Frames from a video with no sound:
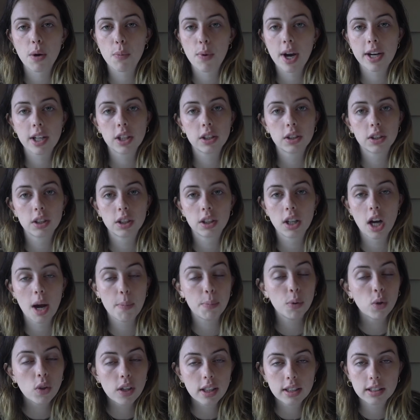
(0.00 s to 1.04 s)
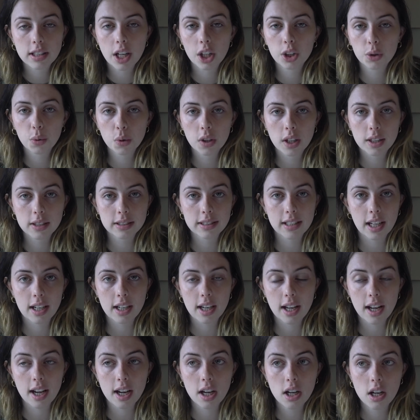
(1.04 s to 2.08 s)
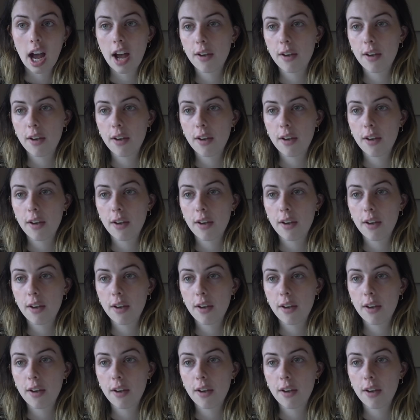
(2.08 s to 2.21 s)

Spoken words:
regular uploading schedule on Sunday.